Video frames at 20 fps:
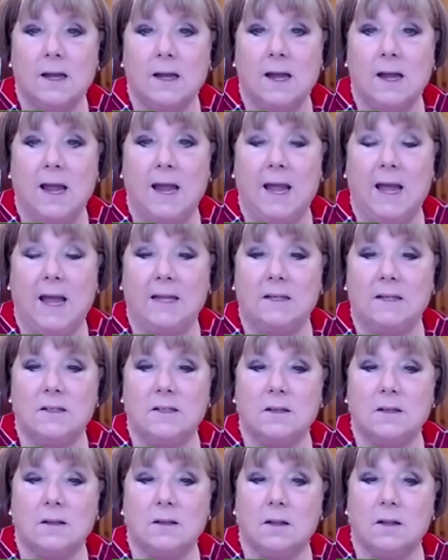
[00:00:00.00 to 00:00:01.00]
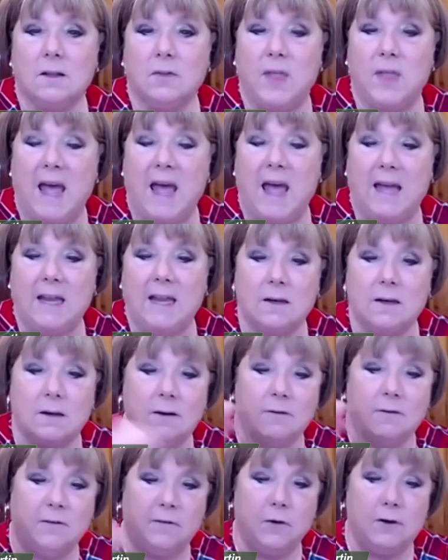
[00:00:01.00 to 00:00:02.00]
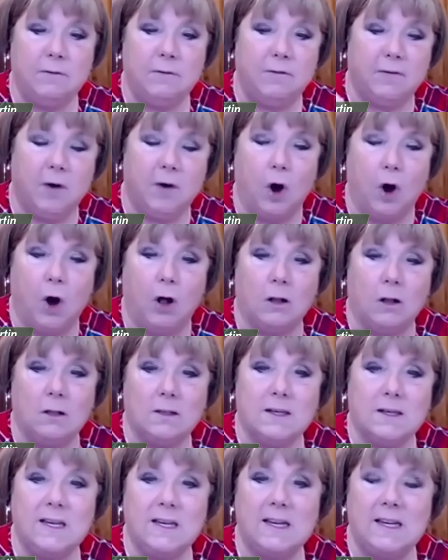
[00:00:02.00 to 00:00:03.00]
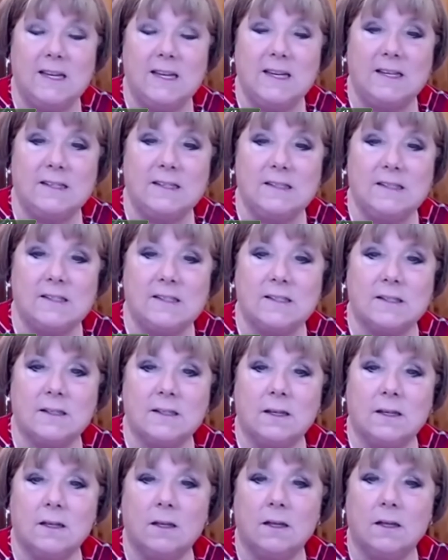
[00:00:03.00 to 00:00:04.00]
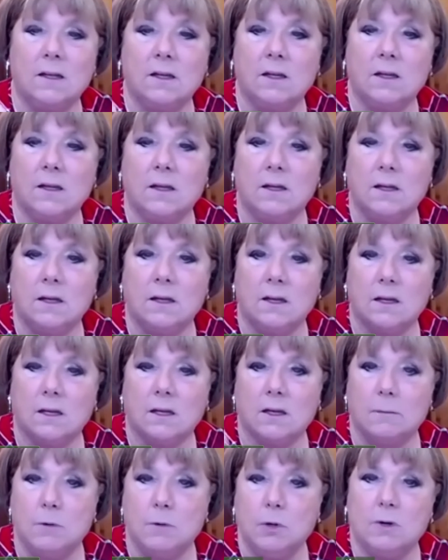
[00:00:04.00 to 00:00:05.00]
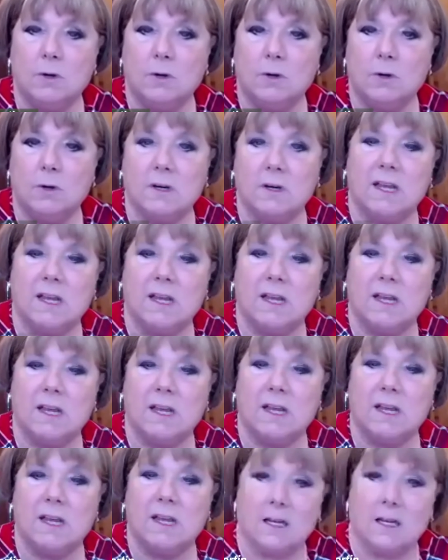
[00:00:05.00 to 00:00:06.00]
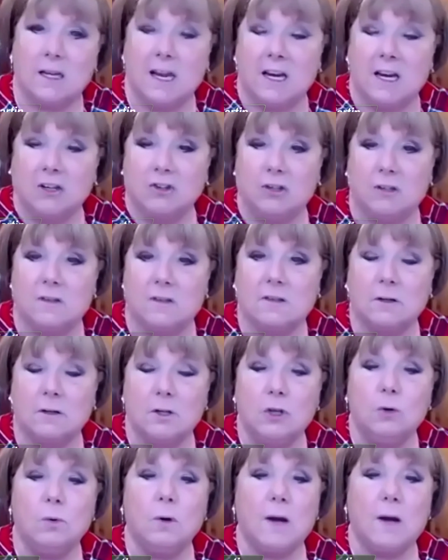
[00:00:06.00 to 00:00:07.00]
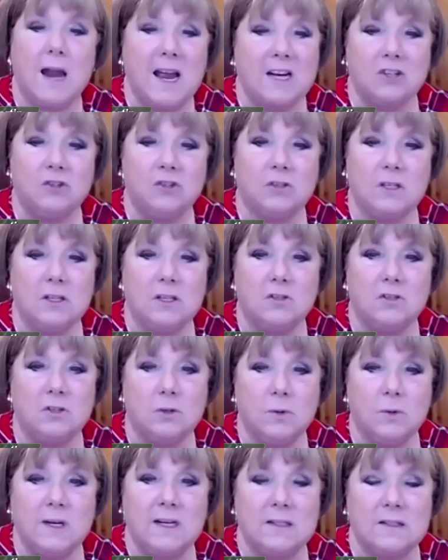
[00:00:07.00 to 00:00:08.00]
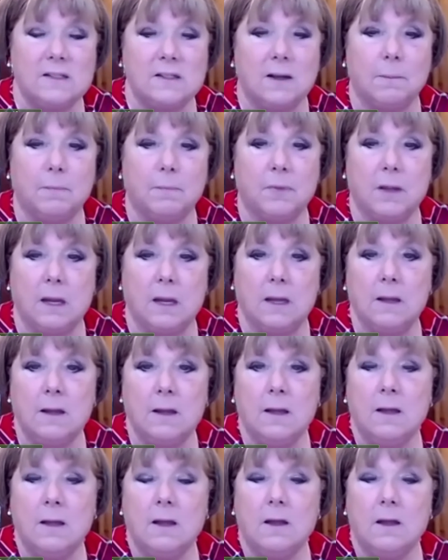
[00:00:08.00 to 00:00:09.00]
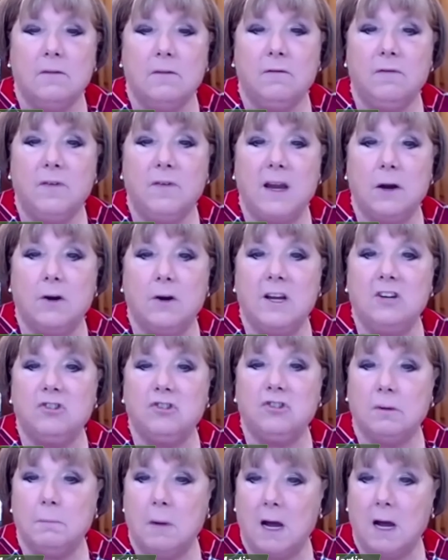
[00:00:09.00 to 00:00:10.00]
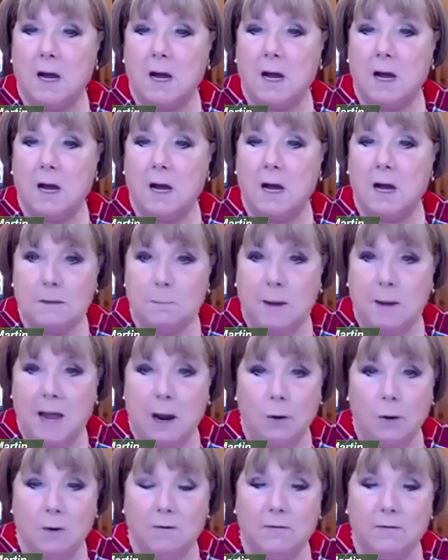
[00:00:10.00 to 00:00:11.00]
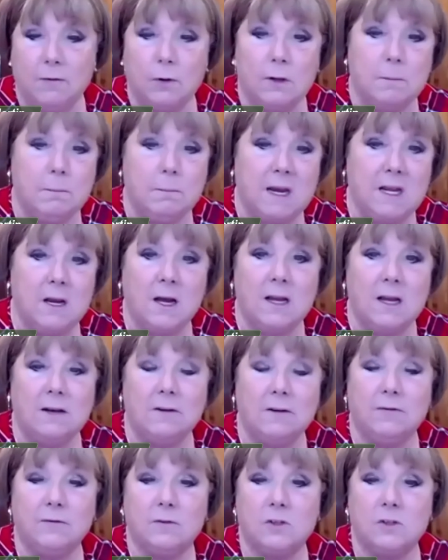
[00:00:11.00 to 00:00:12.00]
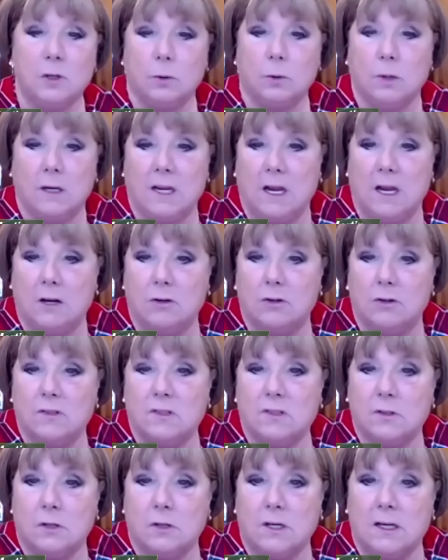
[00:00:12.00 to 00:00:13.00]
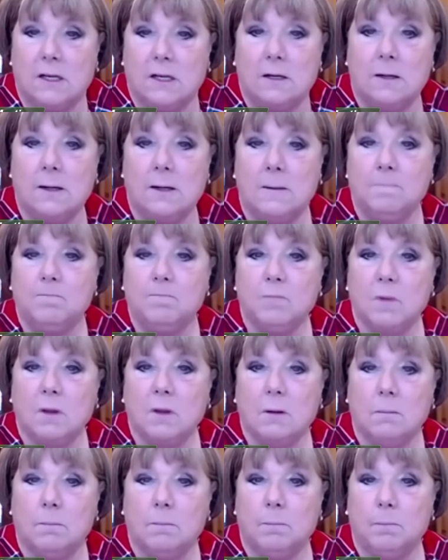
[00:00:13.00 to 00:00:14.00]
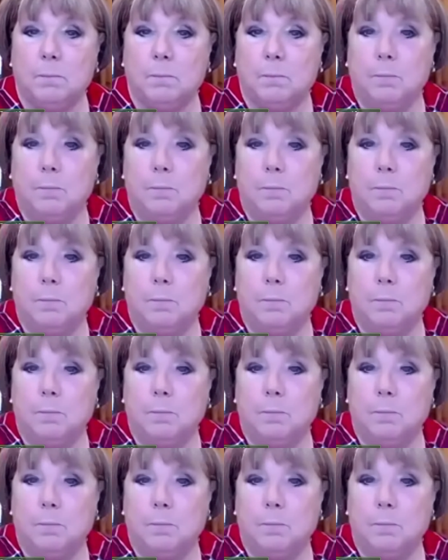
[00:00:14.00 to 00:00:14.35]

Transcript: And that footfall is communication and connection. So you were actually doing something very shamanically powerful and may not have totally understood it. I didn't.